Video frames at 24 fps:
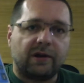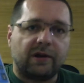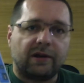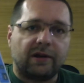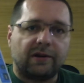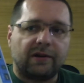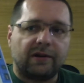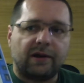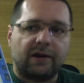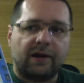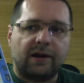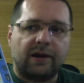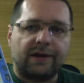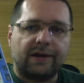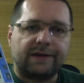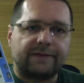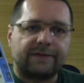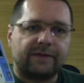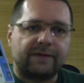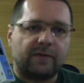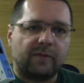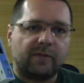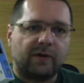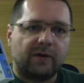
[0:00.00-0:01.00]
antennas,
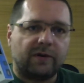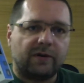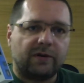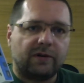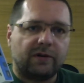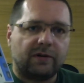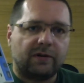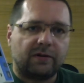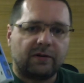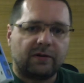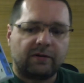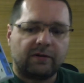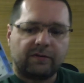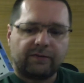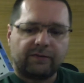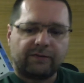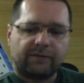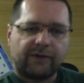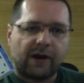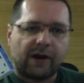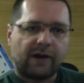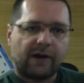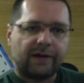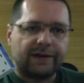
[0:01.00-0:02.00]
with built-in
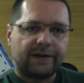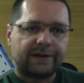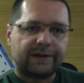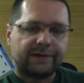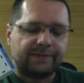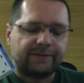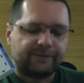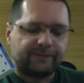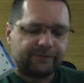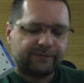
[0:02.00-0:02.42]
wireless